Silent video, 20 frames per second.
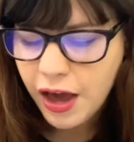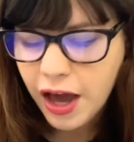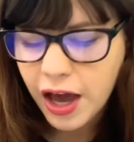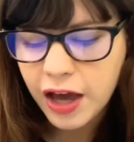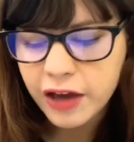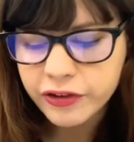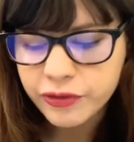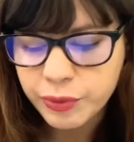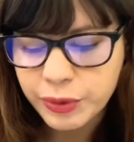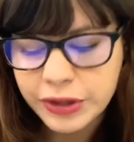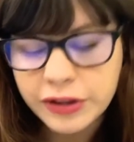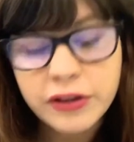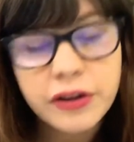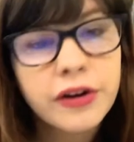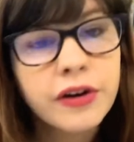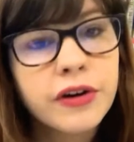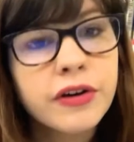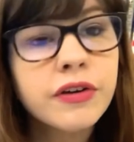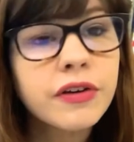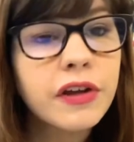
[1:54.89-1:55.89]
As we
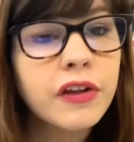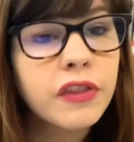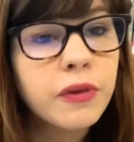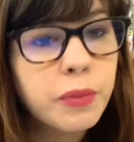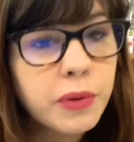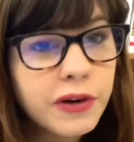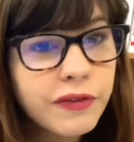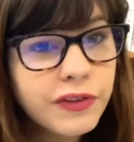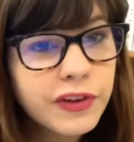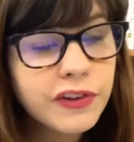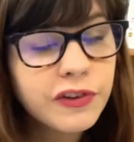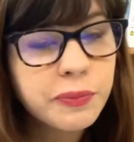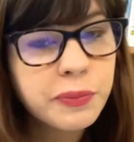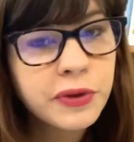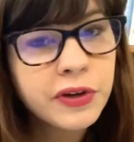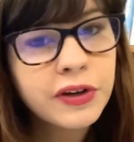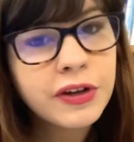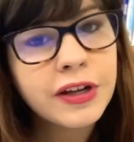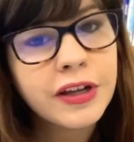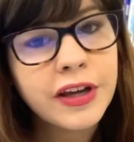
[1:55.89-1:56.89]
learned in the previous
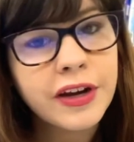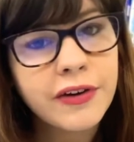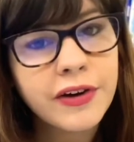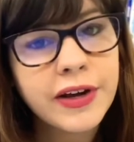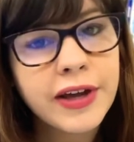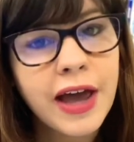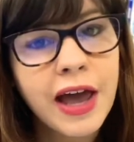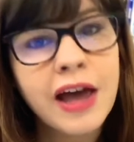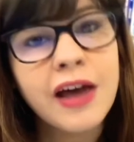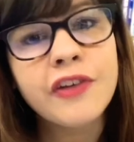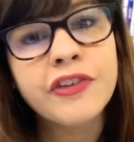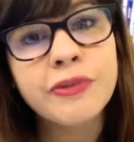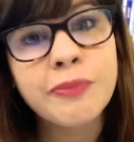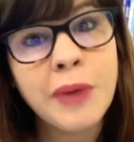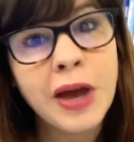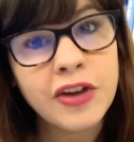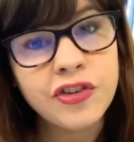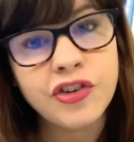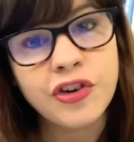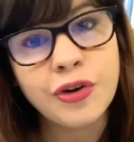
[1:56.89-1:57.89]
book, Clary has
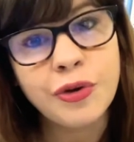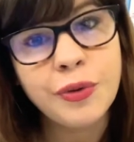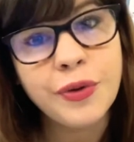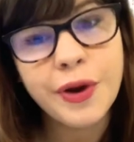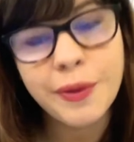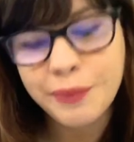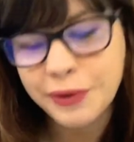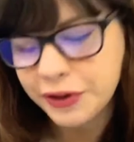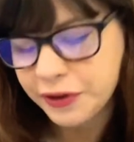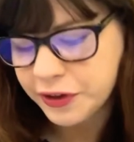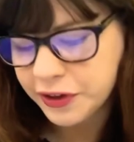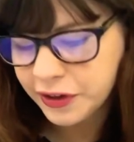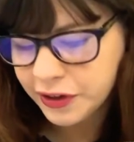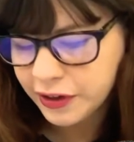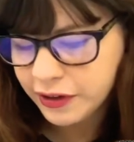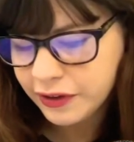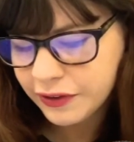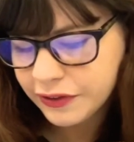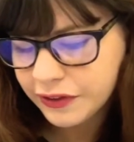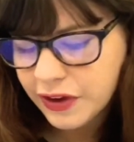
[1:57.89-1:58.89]
magical
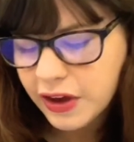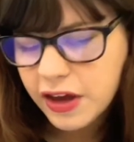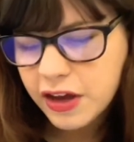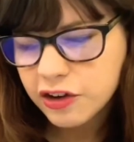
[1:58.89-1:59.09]
abilities.